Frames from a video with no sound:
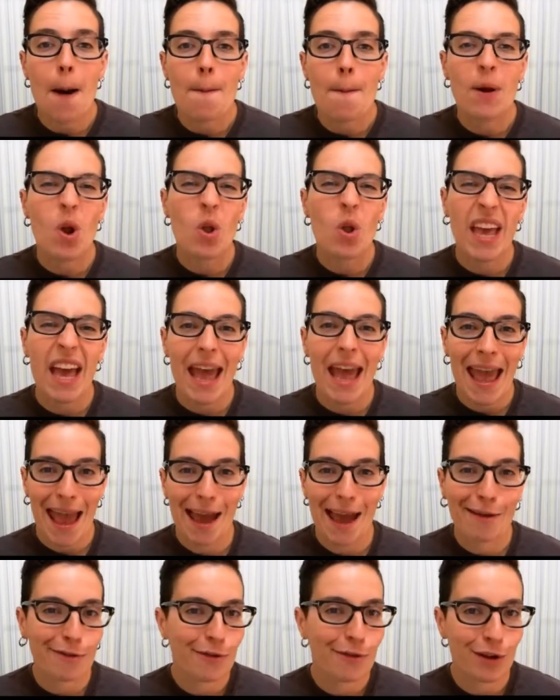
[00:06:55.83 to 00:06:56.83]
but only a
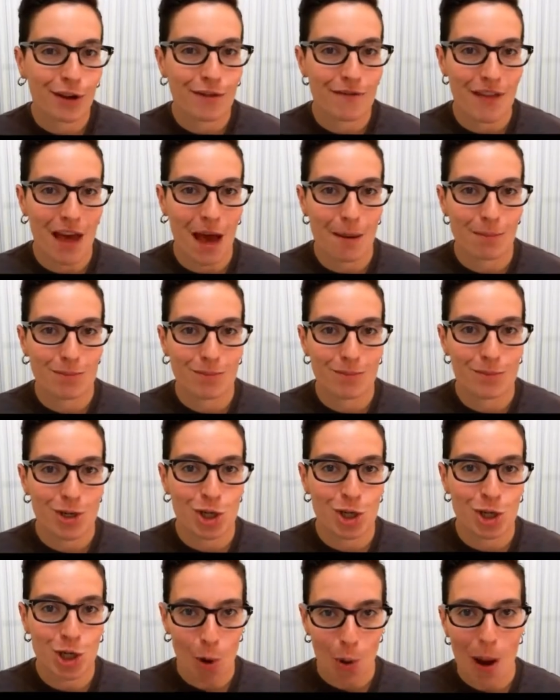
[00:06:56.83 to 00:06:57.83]
handful of them
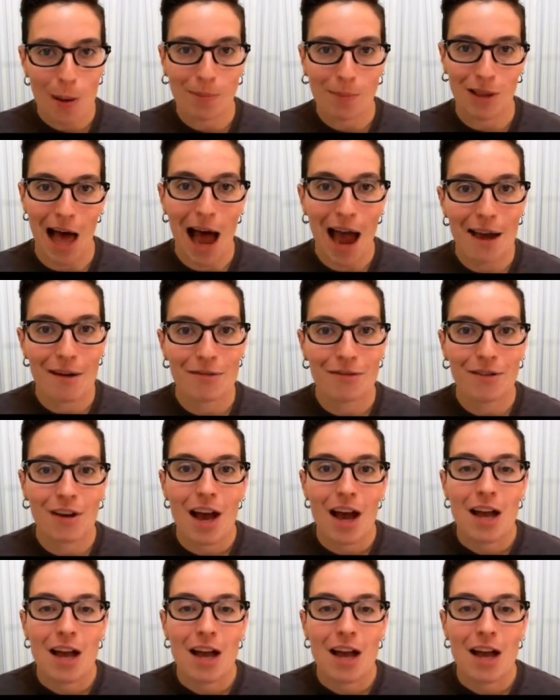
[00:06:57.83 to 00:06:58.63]
show up live.